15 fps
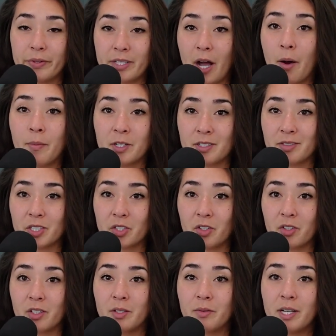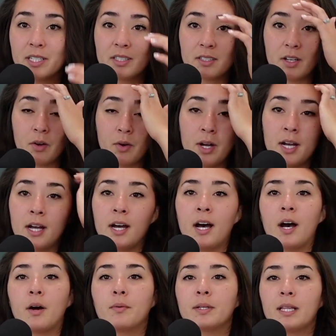how much of a struggle it was. So,
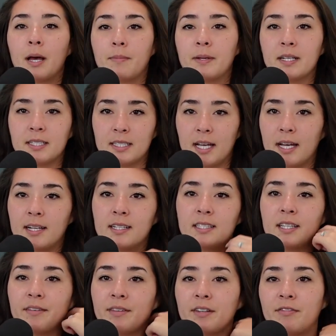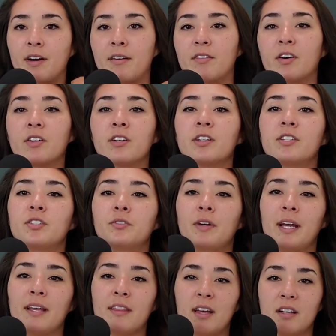uh, with that being said, 7,500 to
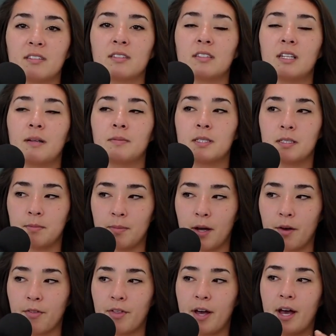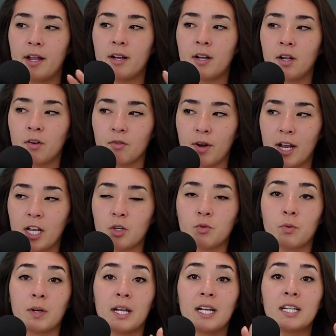8,000 steps is about that range
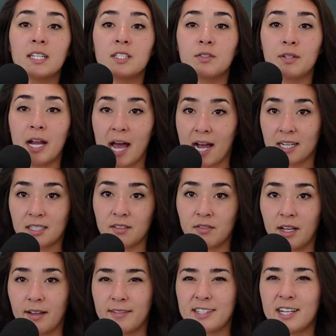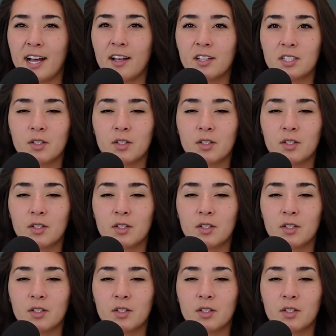where we're getting into an active lifestyle.